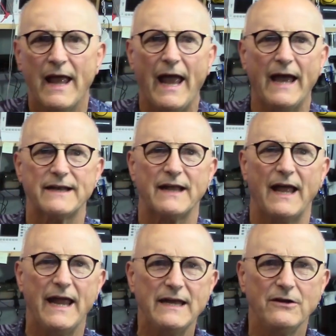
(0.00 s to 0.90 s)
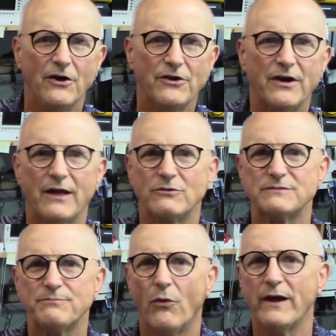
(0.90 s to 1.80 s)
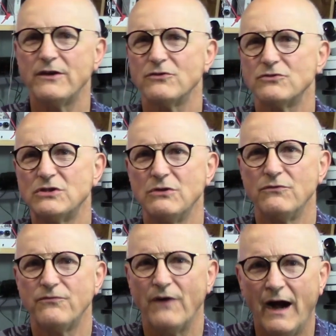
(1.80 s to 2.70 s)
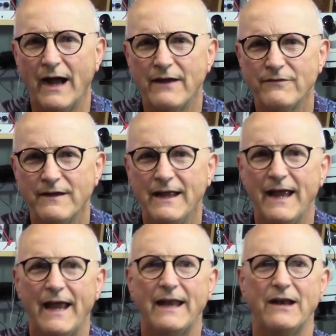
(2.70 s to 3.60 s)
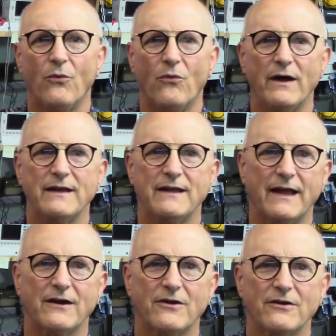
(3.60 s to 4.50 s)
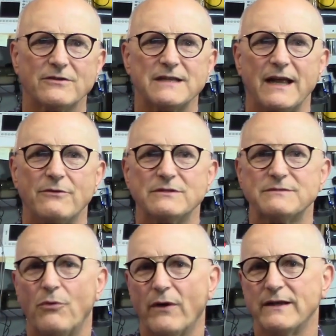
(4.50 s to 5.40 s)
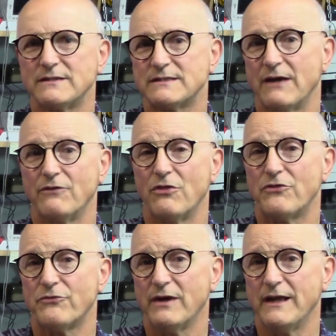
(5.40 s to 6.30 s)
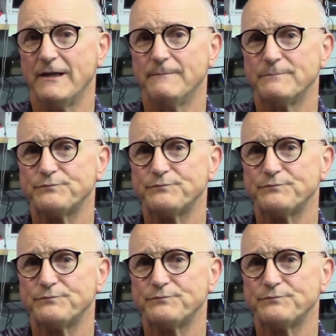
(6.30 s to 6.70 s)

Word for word: At eight hundred, it was zero point two five. And at one gigahertz, it was zero point seven three.